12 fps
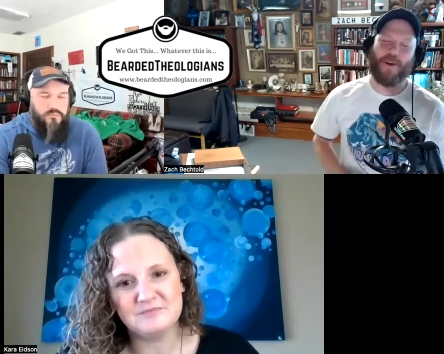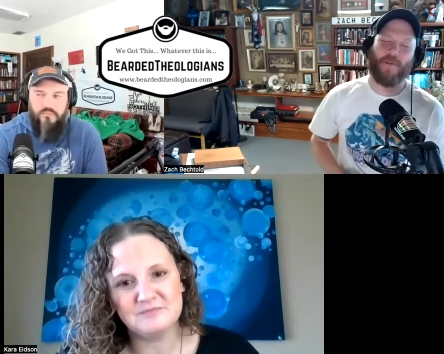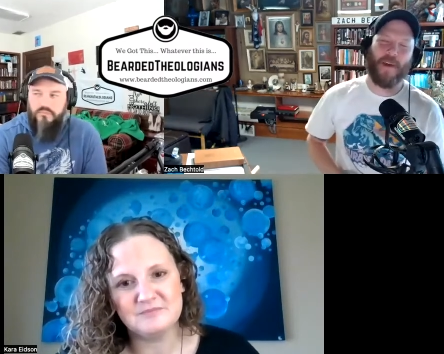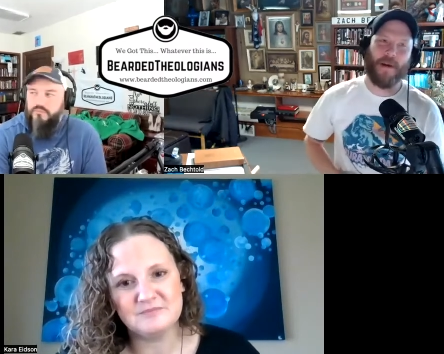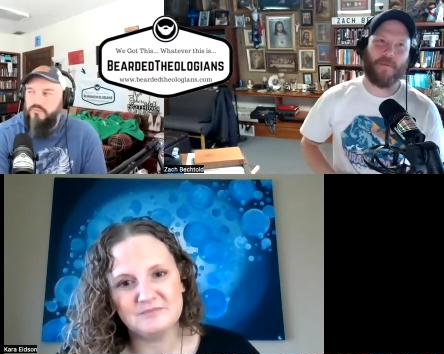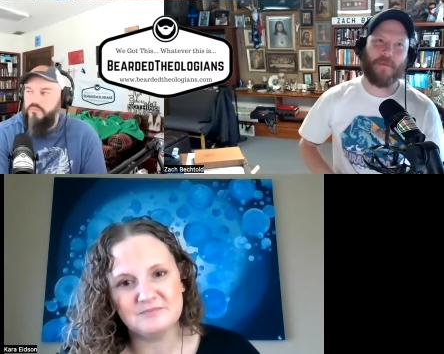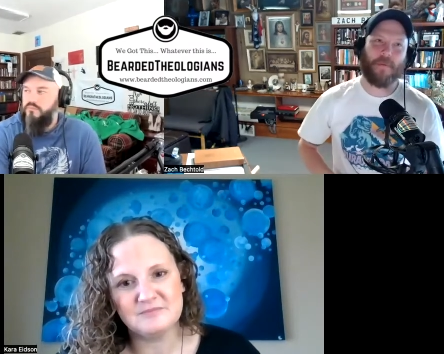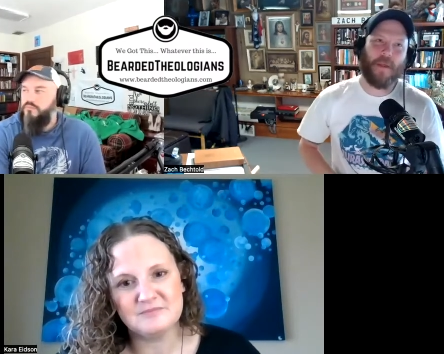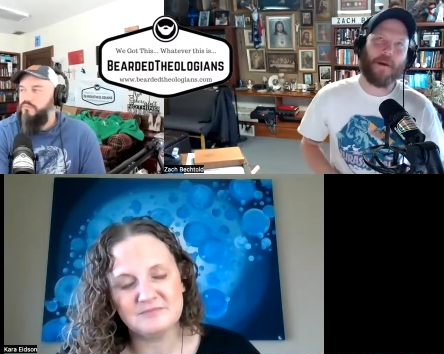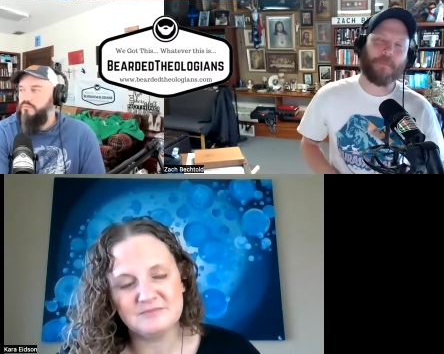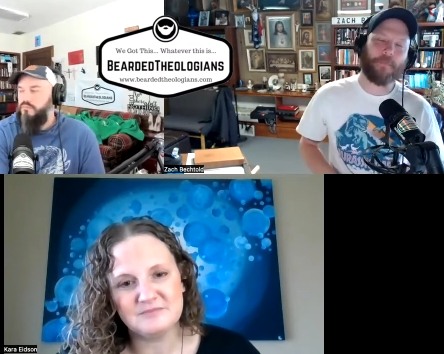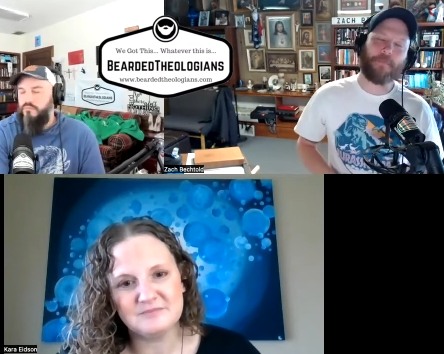Speaker 1: that that
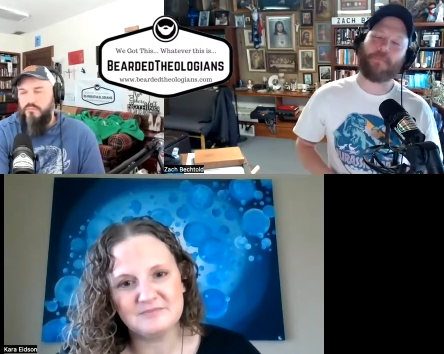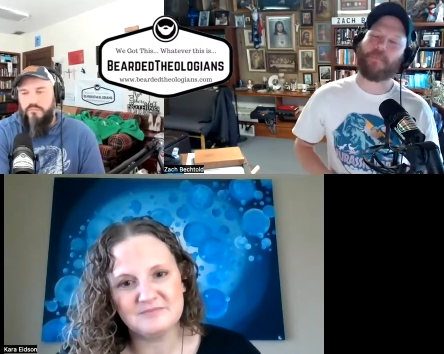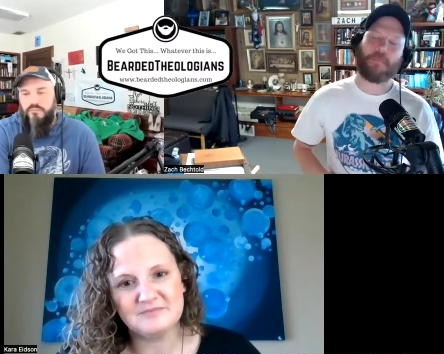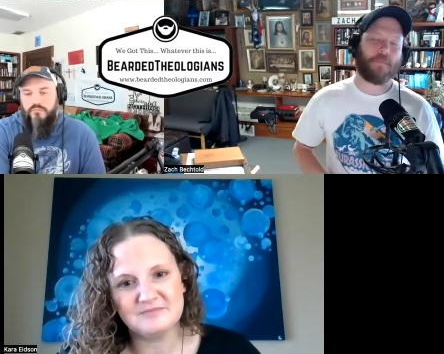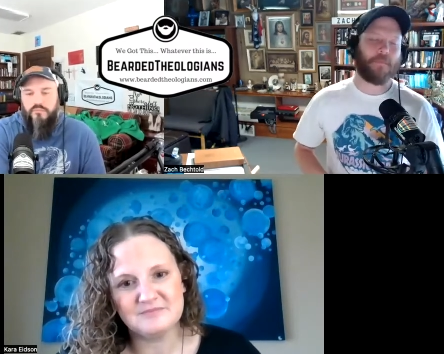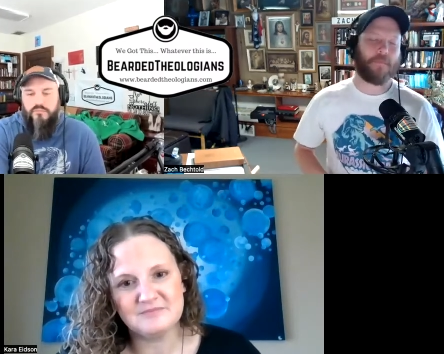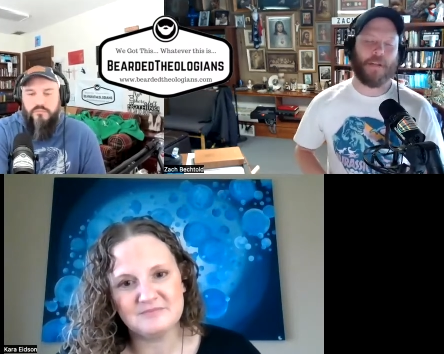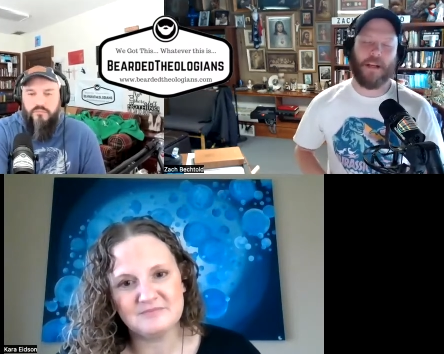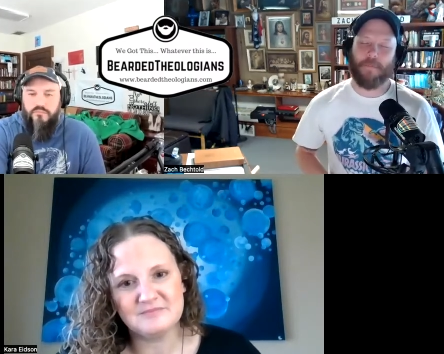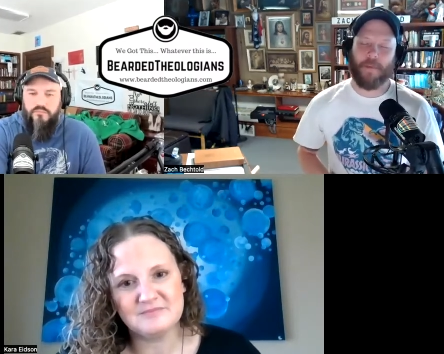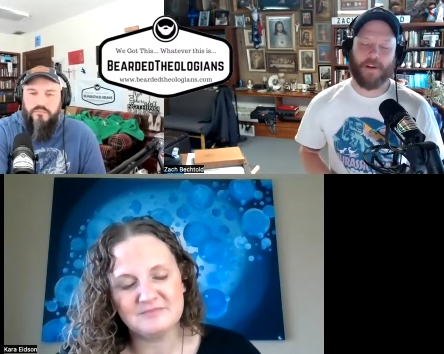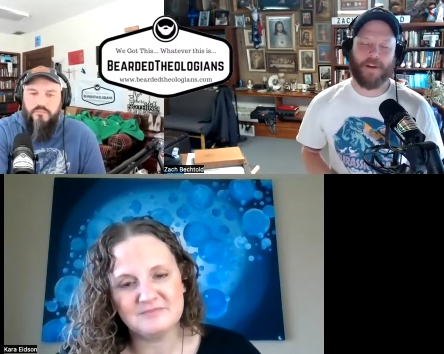at
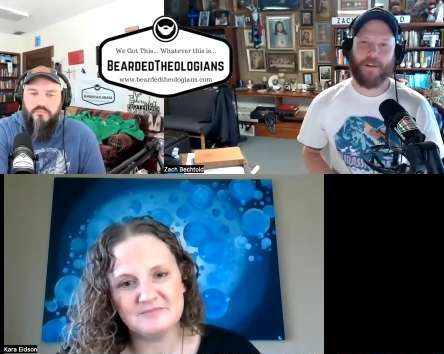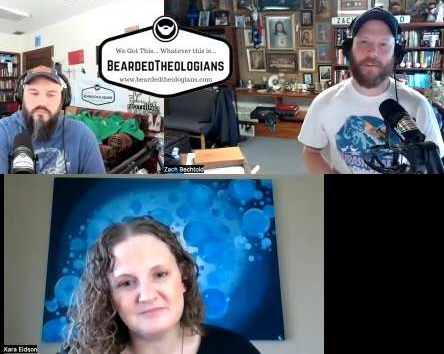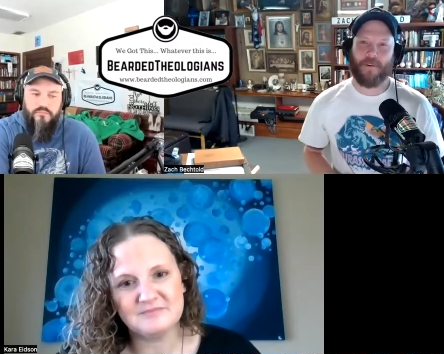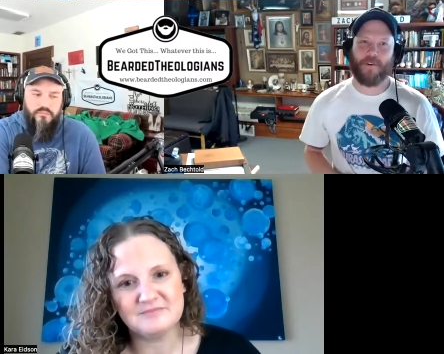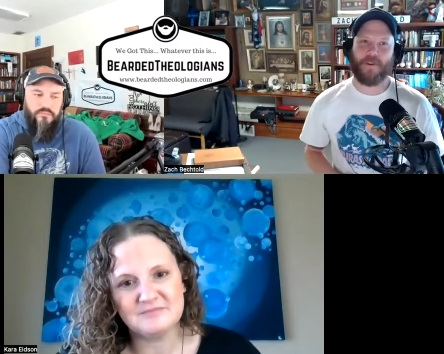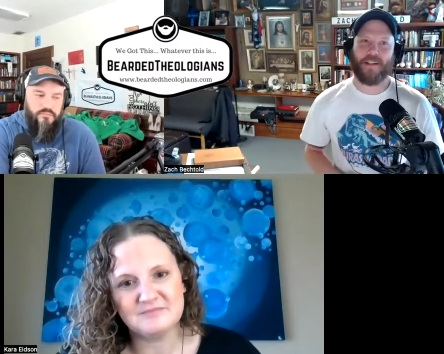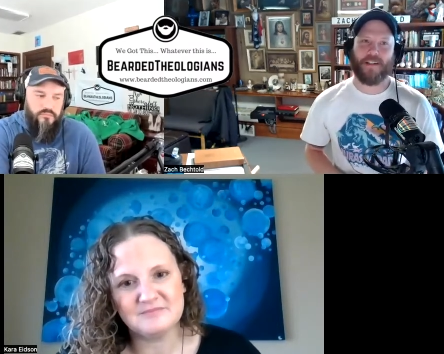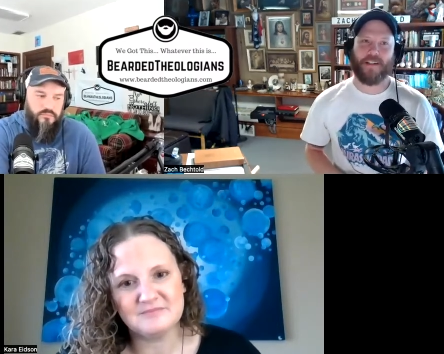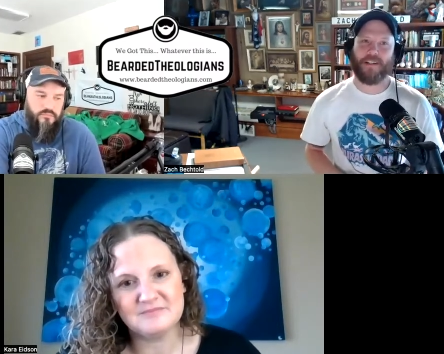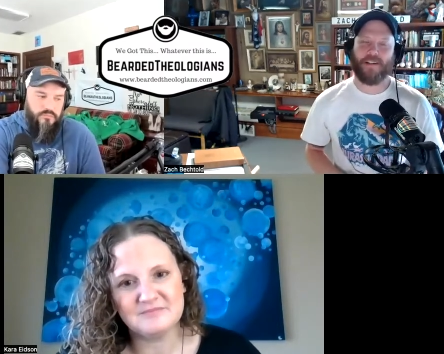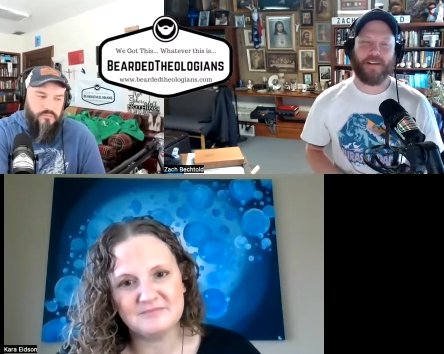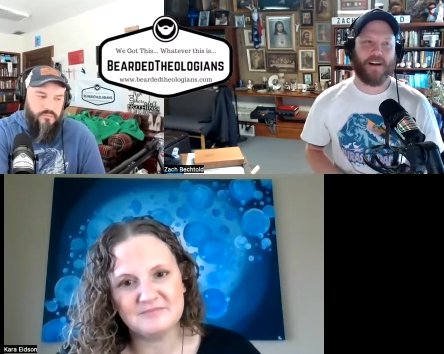Maundy Thursday is
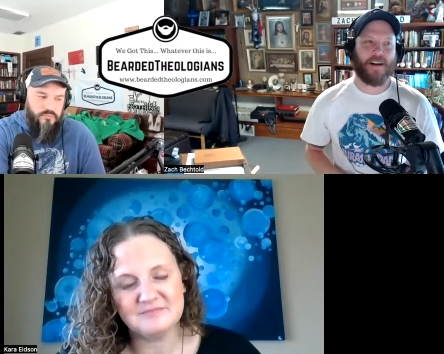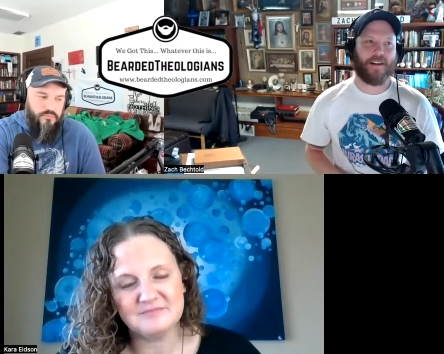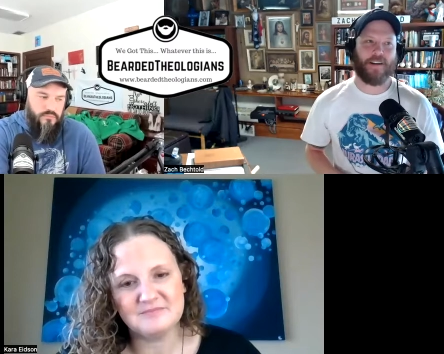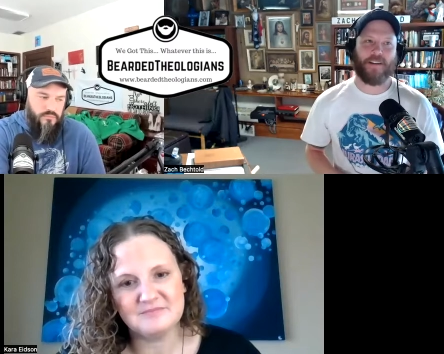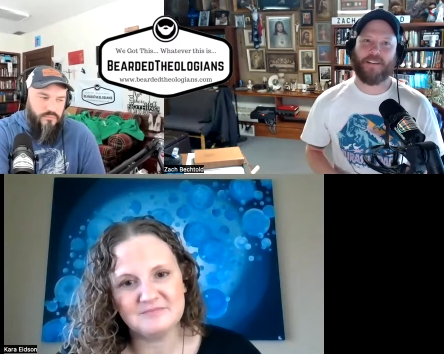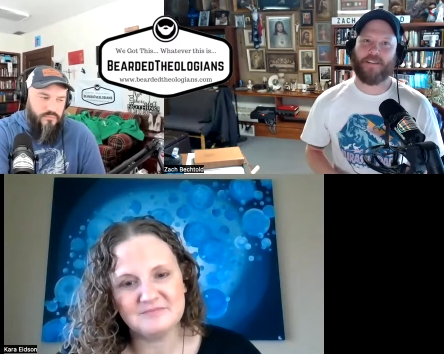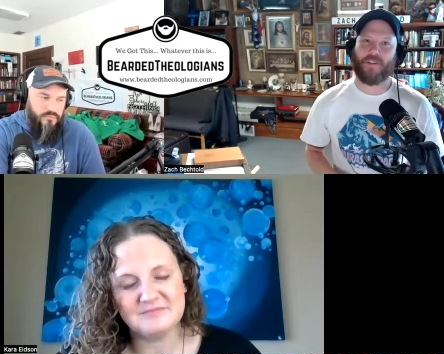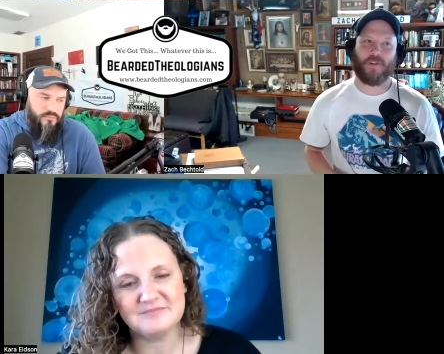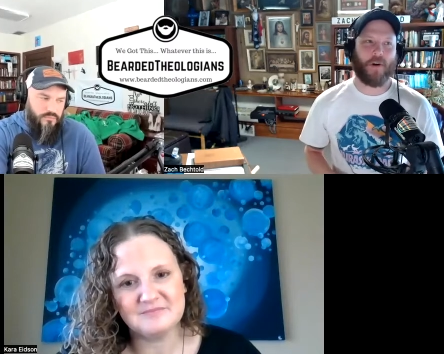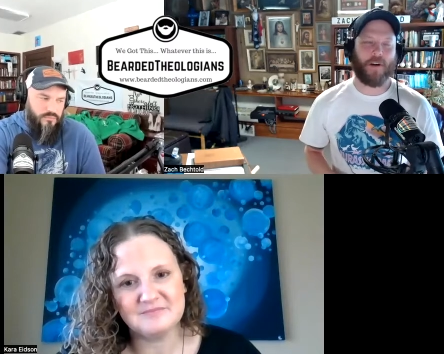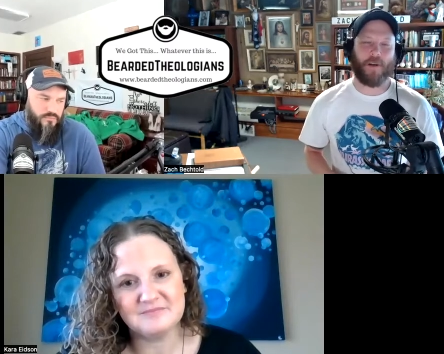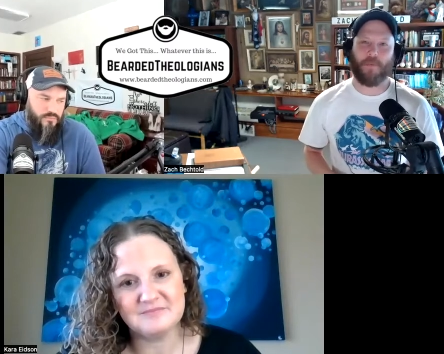not a
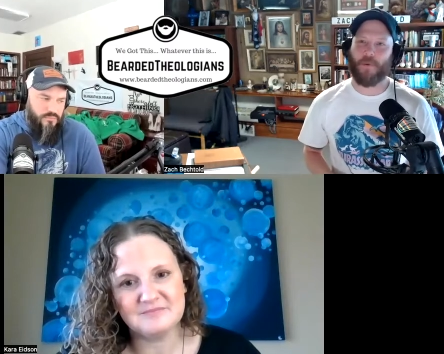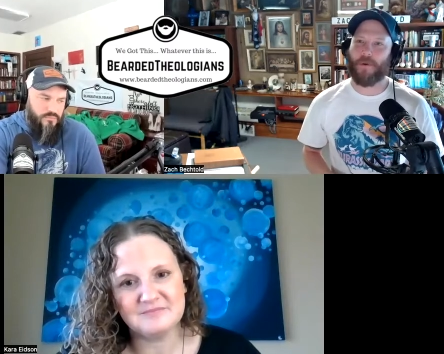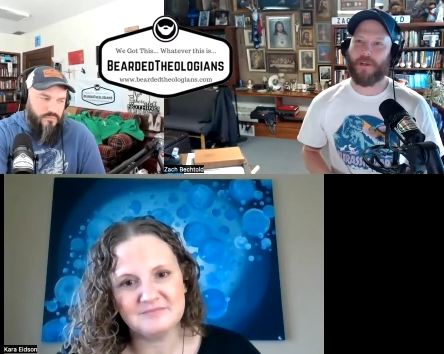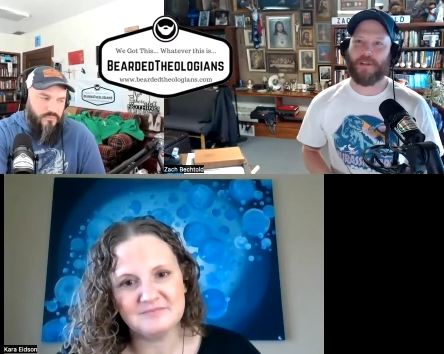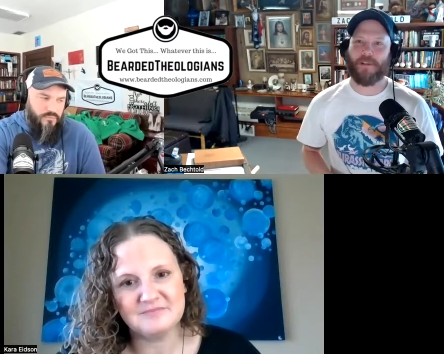starting point,